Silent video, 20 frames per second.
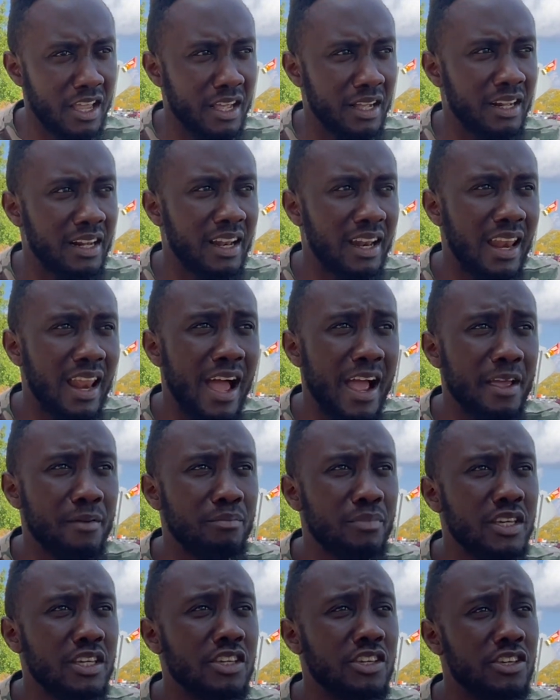
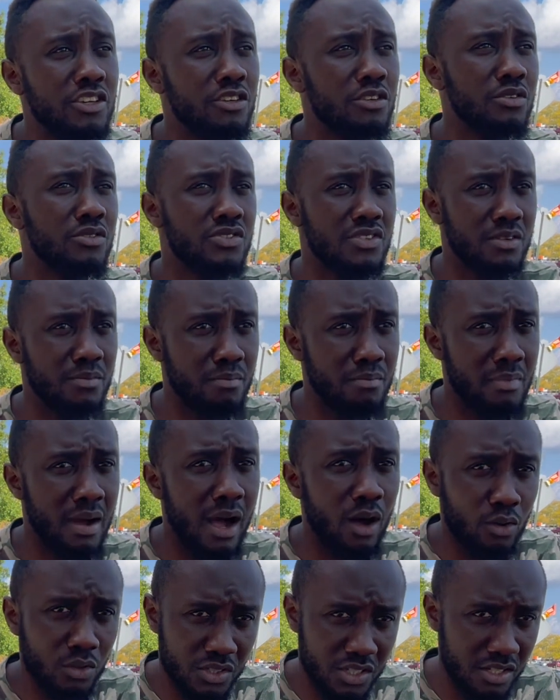climbing hills and
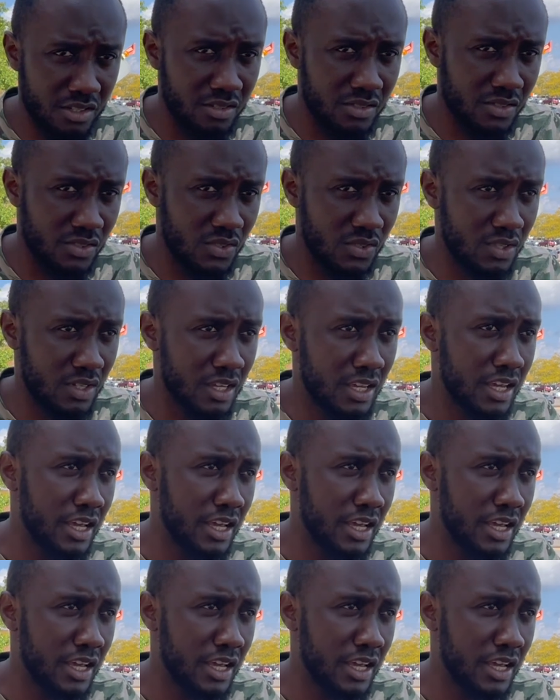mountains,